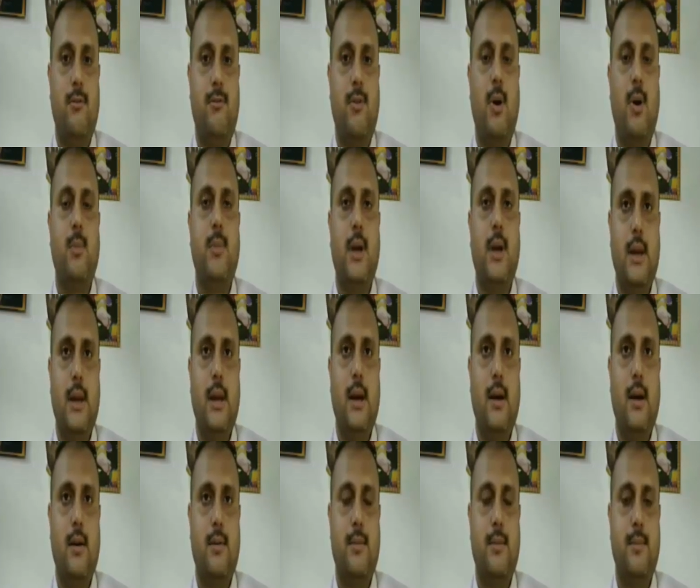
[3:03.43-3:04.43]
from the
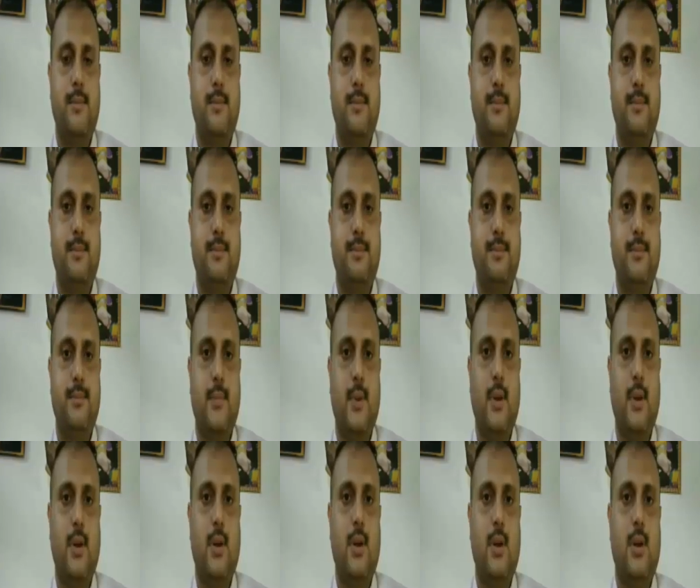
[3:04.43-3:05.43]
air.
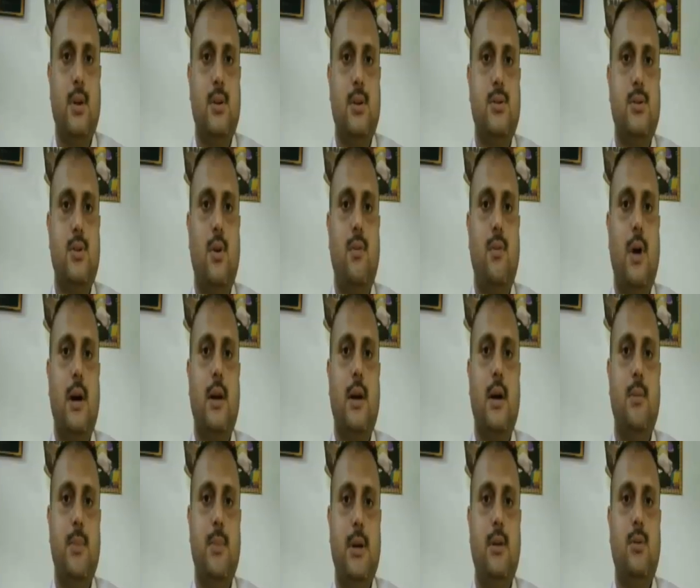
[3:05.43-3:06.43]
So what
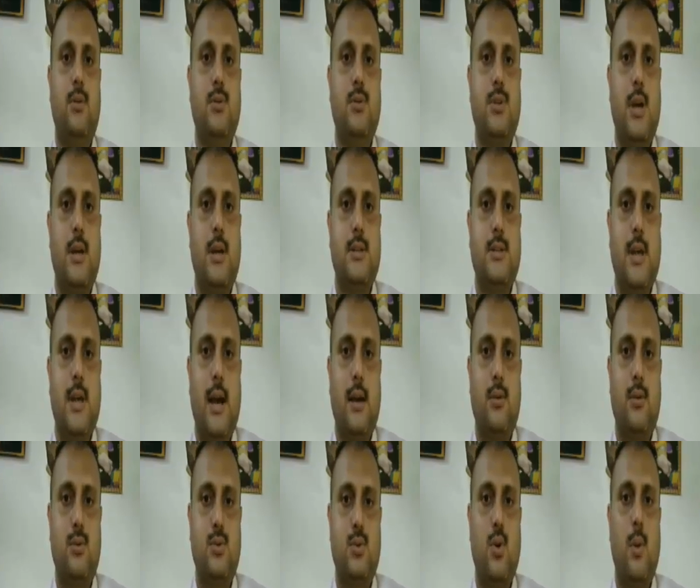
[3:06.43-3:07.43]
I mean to say is
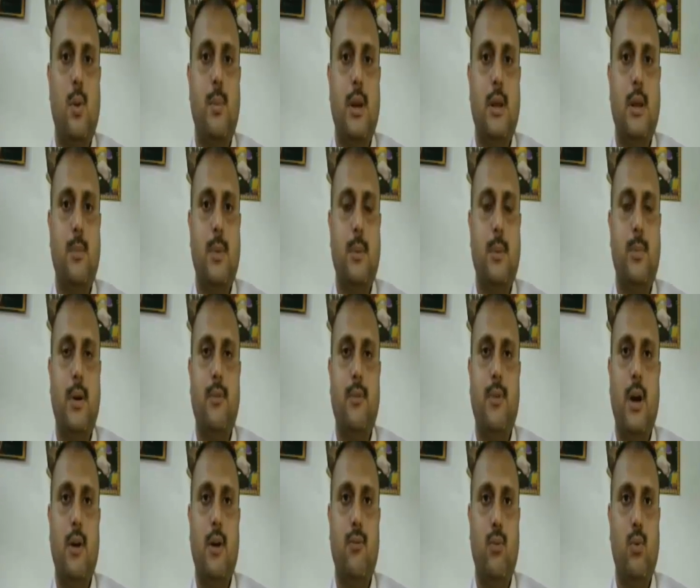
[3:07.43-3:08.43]
that so many people
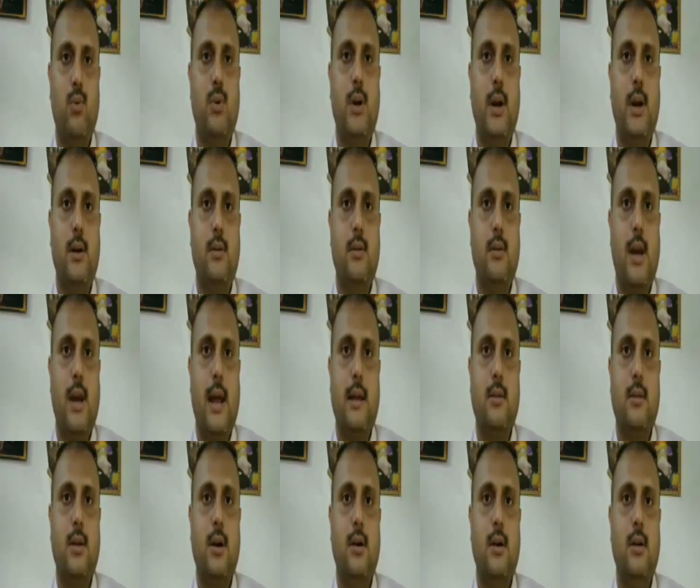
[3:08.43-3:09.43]
were wounded
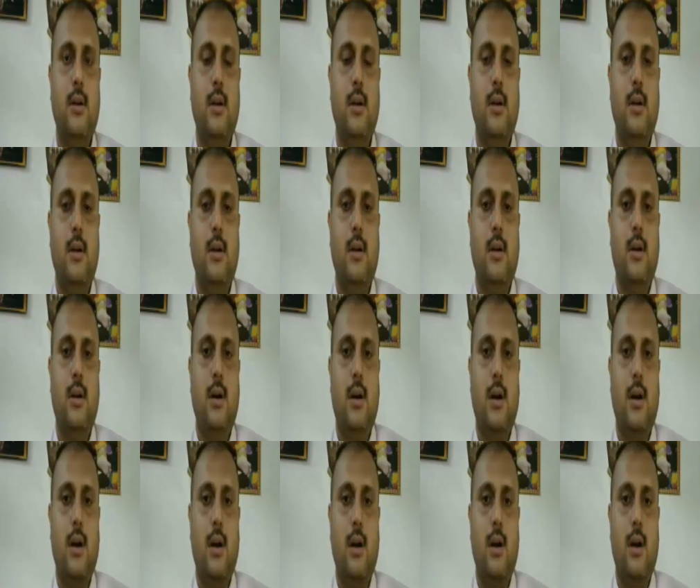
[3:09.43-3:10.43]
and the
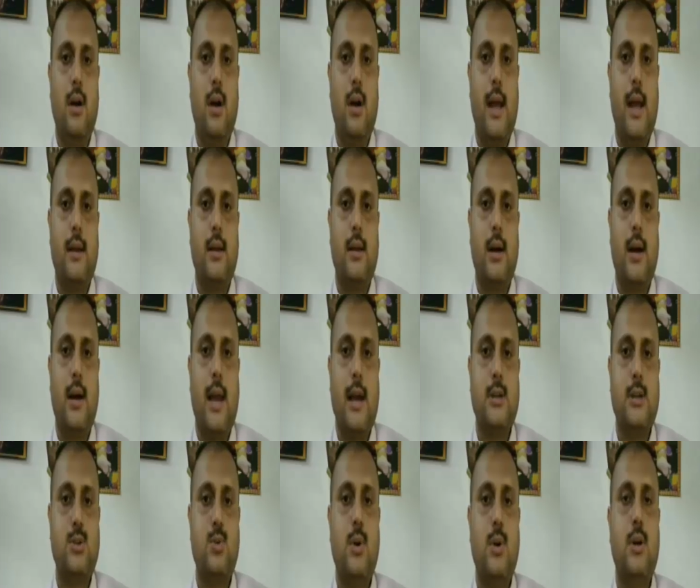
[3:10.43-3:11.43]

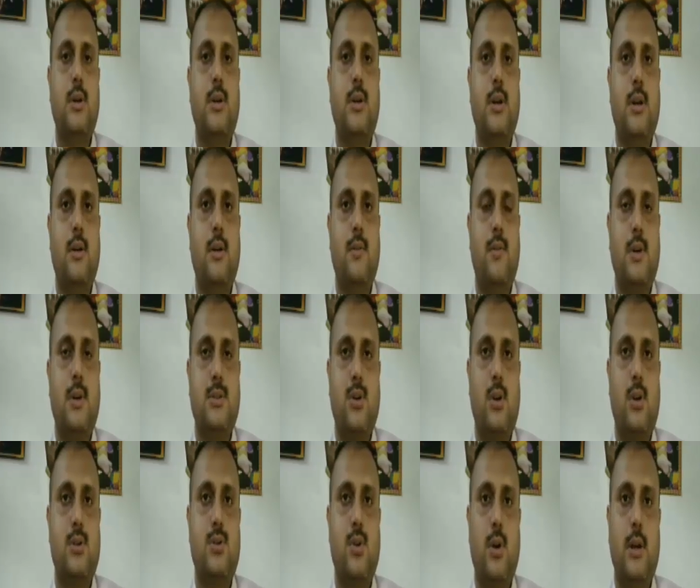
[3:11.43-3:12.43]
casualty was
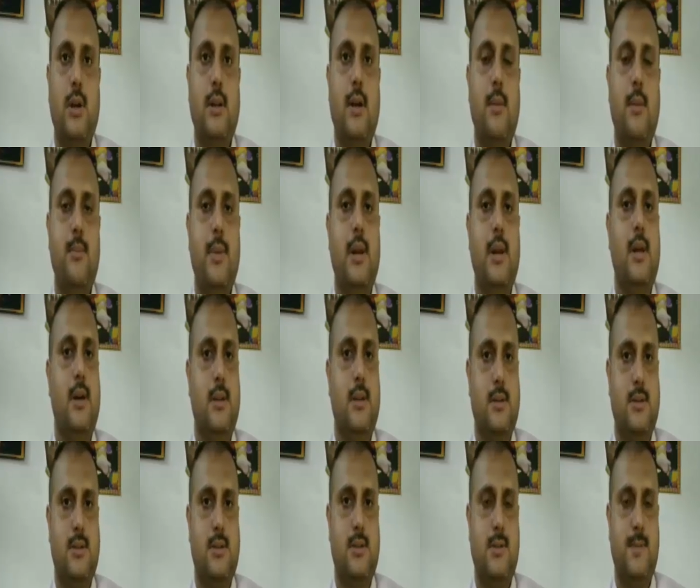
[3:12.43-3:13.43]
also in the
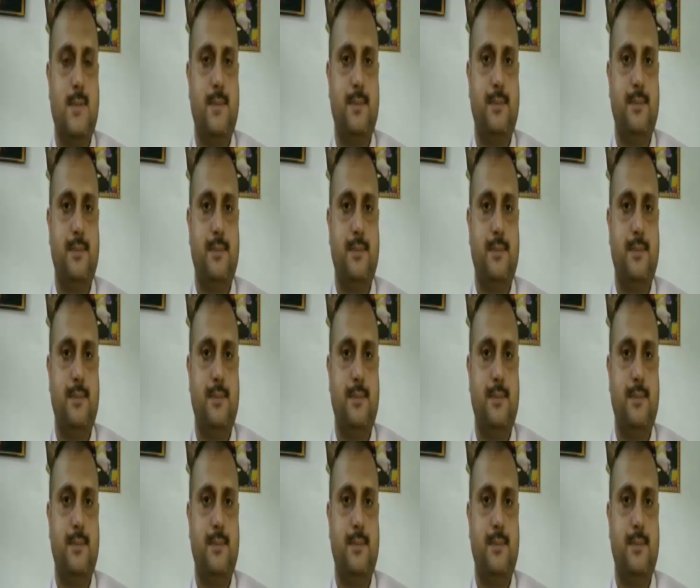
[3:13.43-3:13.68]
millions.